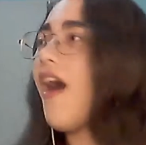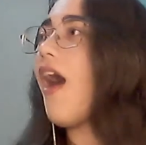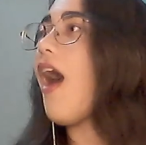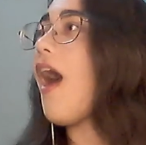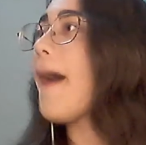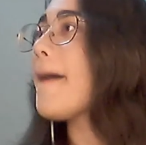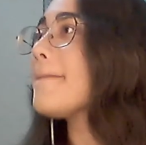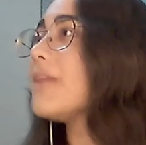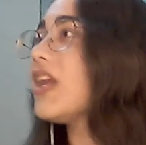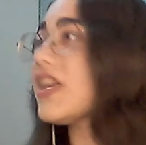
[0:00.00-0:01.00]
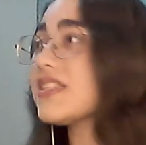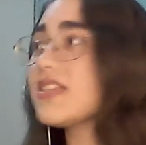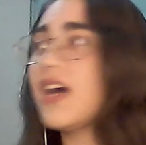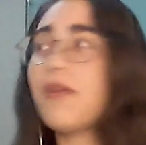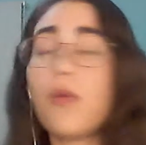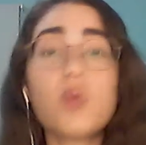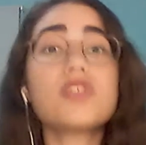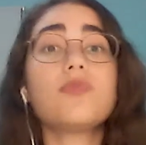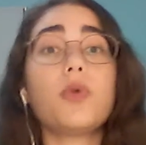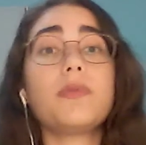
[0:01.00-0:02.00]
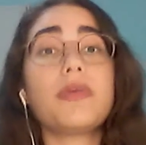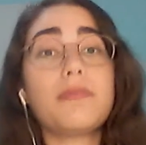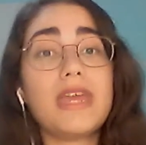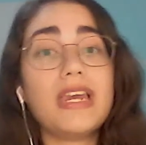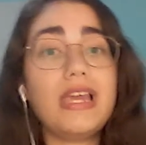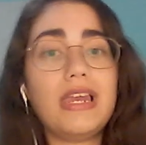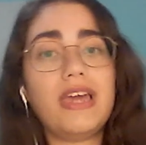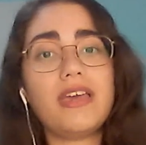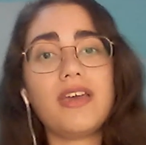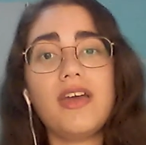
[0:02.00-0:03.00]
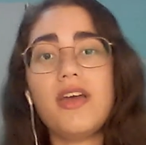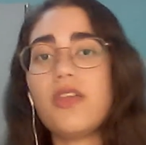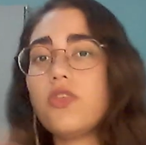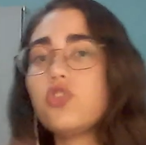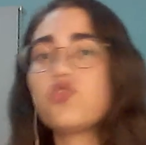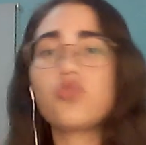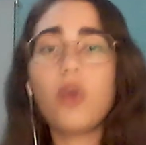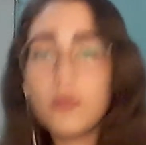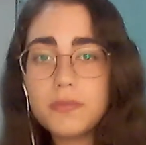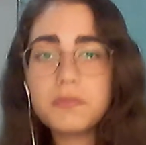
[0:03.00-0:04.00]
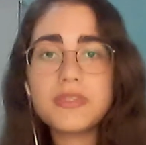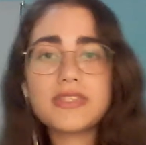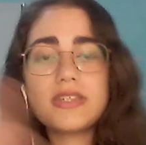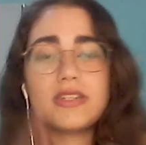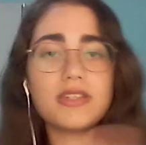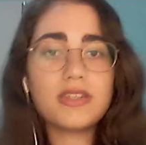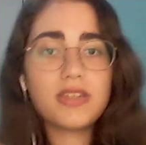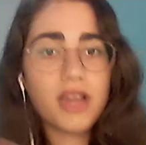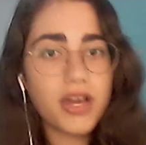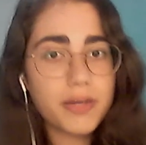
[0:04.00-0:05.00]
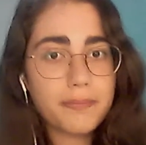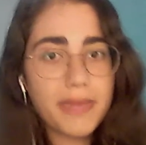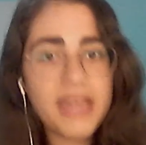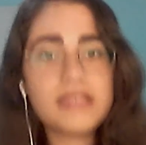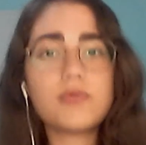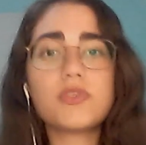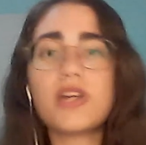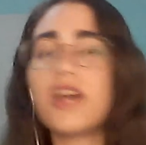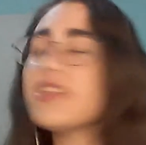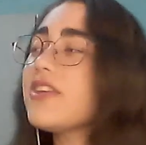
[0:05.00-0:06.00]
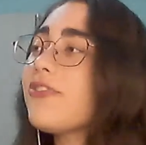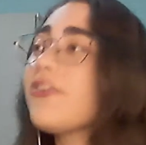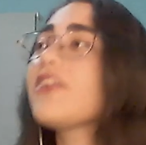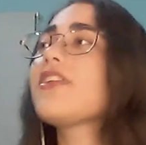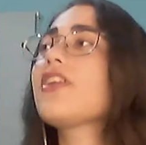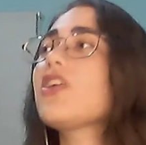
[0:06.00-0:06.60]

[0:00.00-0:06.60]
Last time I was informed that mainly like the drums and kind of bass was kind of different than